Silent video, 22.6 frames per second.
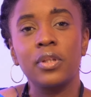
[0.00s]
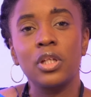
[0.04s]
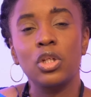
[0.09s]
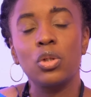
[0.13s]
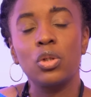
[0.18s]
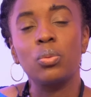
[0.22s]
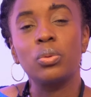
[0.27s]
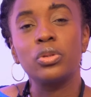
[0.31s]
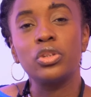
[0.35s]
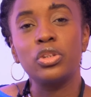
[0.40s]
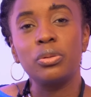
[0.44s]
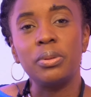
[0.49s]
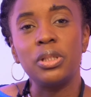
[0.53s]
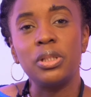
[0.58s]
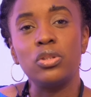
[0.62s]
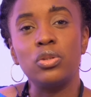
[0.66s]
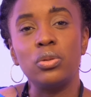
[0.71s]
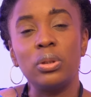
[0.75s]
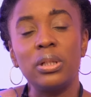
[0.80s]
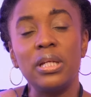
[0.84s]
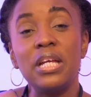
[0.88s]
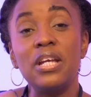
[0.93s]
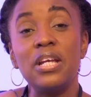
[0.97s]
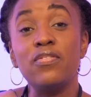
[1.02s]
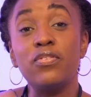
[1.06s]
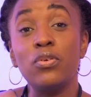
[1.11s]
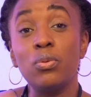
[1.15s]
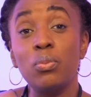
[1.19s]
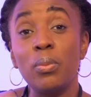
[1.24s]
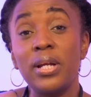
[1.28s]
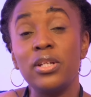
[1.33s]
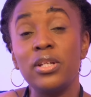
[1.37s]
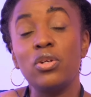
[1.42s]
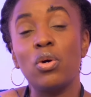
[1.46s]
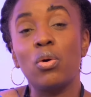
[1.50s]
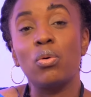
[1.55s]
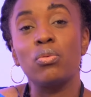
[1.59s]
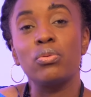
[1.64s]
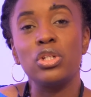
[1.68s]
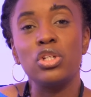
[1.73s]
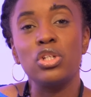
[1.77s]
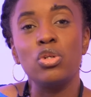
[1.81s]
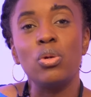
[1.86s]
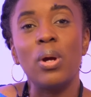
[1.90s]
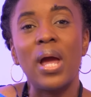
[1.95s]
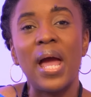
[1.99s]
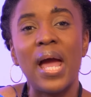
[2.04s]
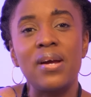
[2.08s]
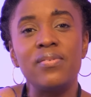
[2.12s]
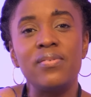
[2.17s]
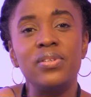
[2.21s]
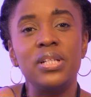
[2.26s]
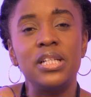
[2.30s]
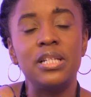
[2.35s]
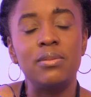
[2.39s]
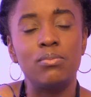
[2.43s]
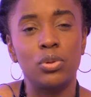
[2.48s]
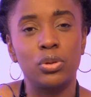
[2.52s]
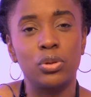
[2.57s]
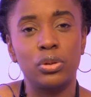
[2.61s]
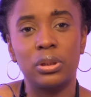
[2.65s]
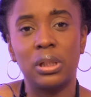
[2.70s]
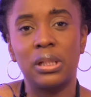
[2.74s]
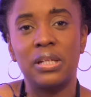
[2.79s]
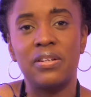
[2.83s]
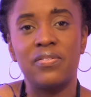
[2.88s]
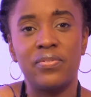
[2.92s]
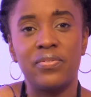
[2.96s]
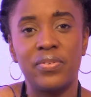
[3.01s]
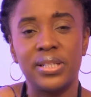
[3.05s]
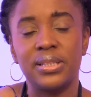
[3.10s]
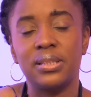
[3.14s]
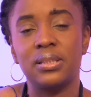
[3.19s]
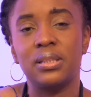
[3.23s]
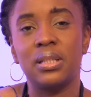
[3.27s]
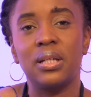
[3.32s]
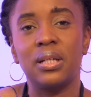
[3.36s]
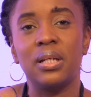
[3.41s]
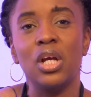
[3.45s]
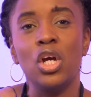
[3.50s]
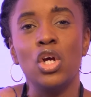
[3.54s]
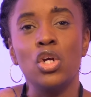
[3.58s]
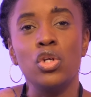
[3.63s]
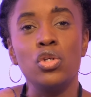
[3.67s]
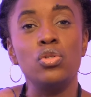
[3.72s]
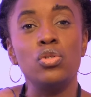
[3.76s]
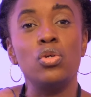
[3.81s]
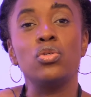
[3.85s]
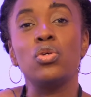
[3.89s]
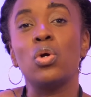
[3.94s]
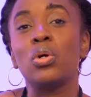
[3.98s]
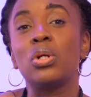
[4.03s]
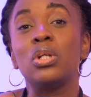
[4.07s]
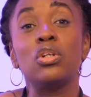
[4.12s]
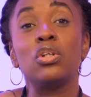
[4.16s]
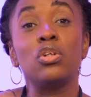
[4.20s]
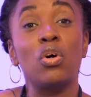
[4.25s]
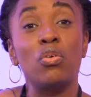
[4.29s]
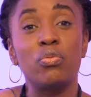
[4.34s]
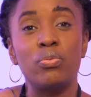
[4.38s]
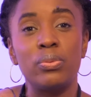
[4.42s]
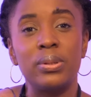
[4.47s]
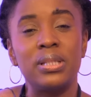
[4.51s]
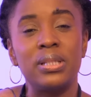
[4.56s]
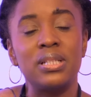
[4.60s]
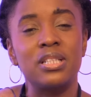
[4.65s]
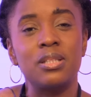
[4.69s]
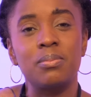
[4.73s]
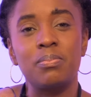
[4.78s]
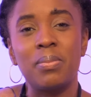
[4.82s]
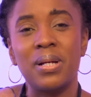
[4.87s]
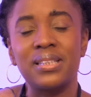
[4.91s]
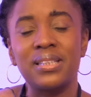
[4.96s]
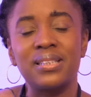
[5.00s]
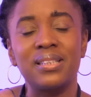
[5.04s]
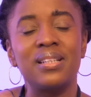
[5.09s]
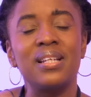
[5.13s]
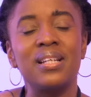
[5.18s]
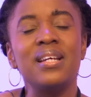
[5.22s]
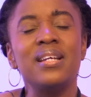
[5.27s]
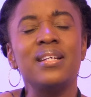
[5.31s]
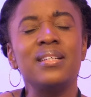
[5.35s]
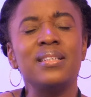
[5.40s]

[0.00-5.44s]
You want to be in tune. Even when you're you know, heavily emotionally invested, you know, you're in love with this person,